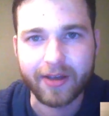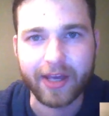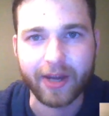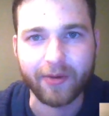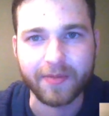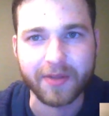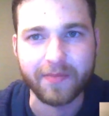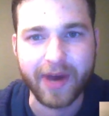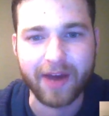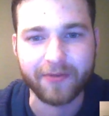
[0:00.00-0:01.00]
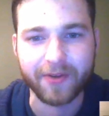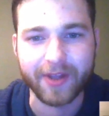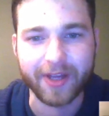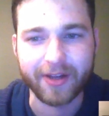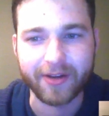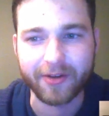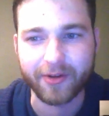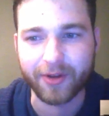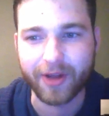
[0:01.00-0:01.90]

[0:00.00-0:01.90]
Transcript: Ingram's the bet for the goal line